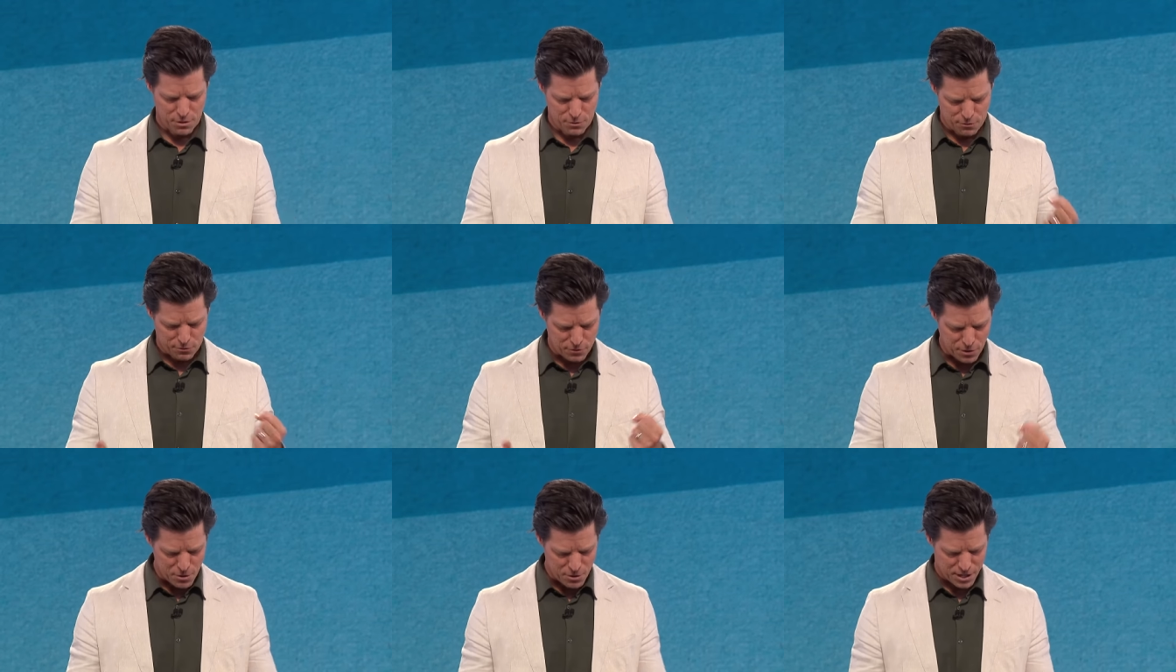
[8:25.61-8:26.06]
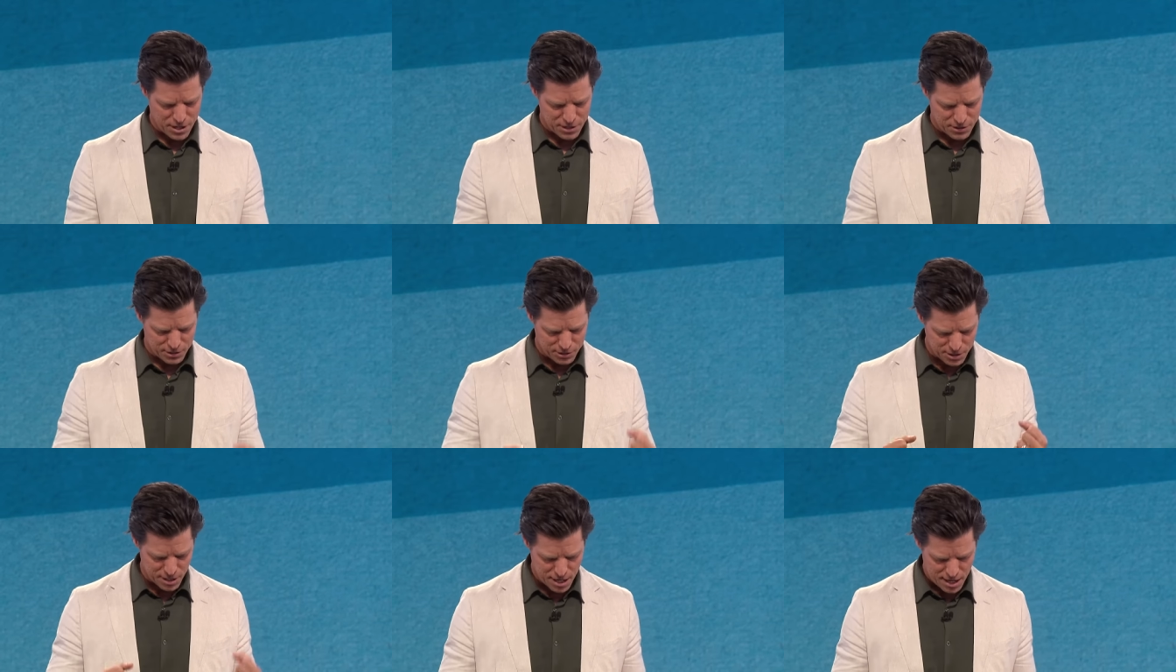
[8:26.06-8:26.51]
You
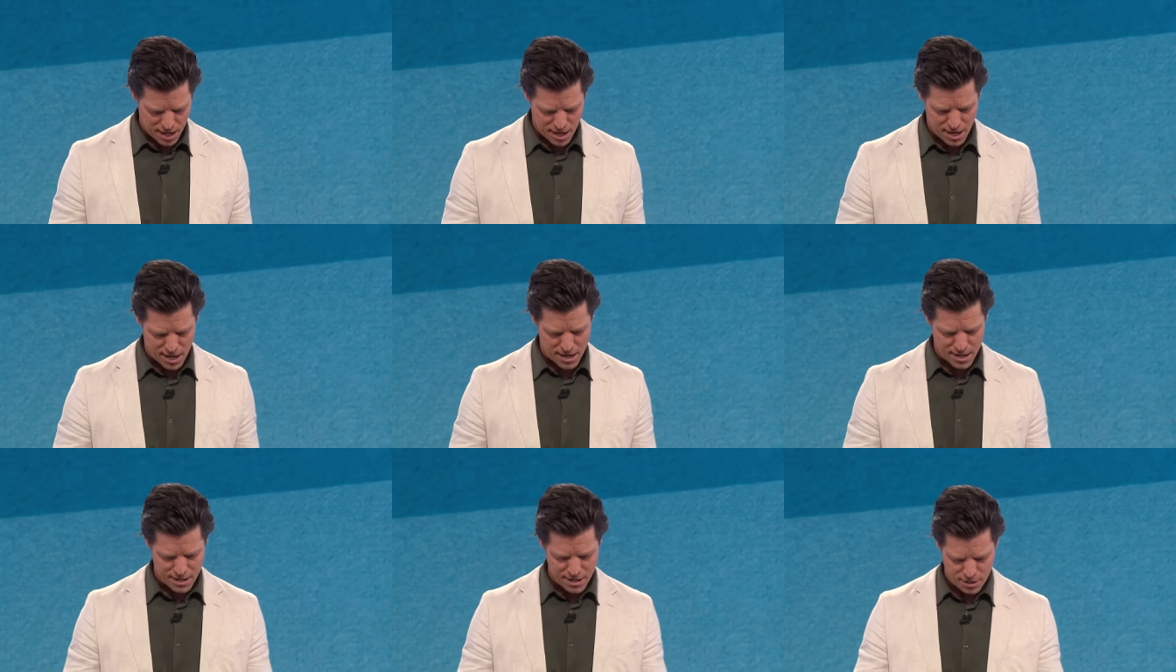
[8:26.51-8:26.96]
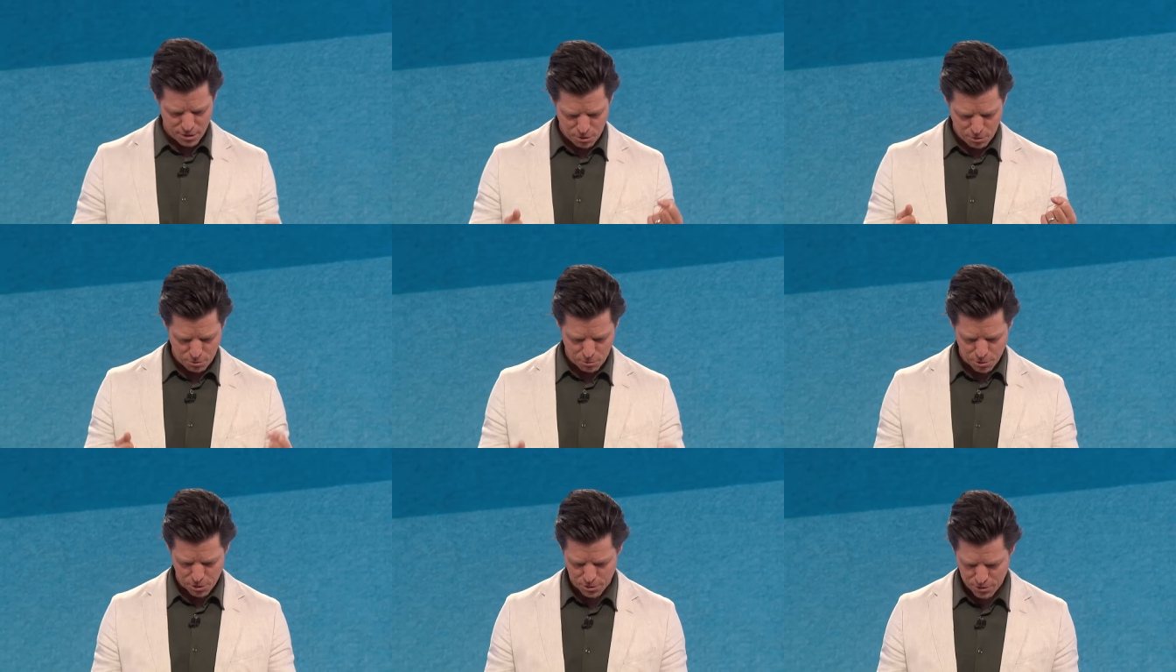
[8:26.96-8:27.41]
focus on
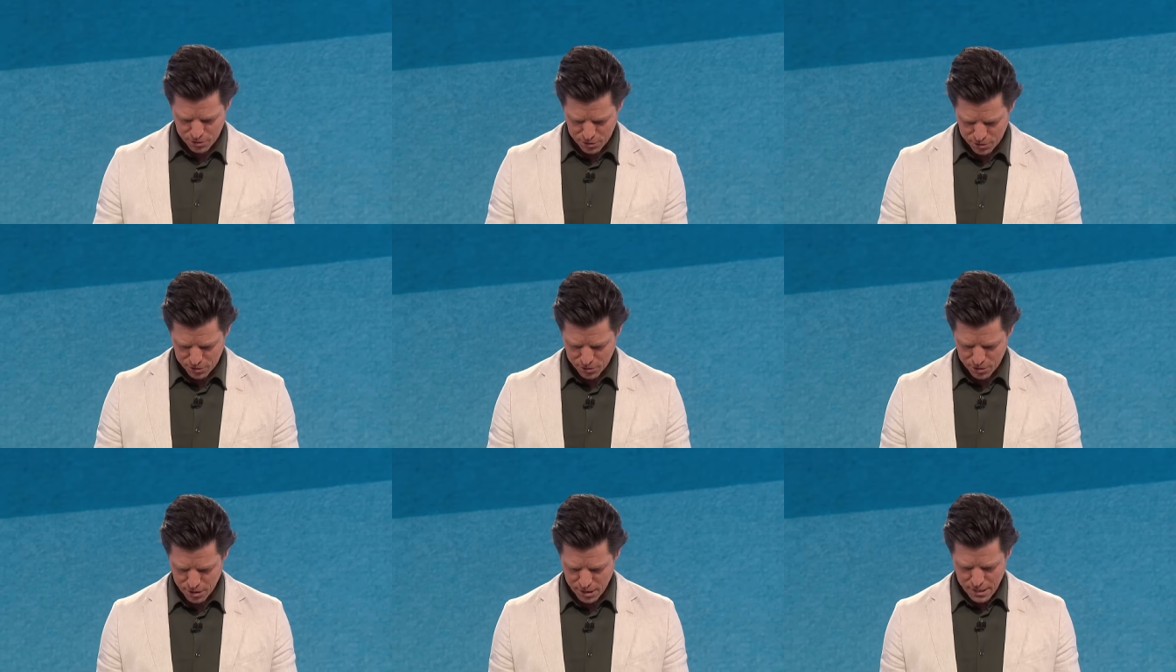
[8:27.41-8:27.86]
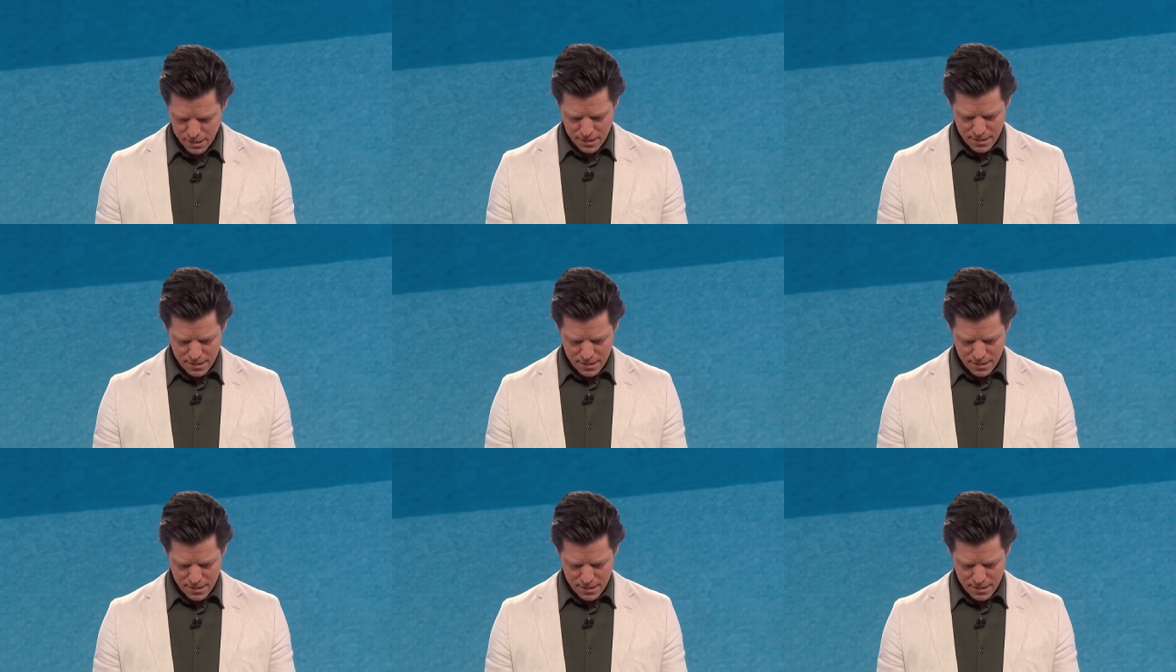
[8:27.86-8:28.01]
the roots.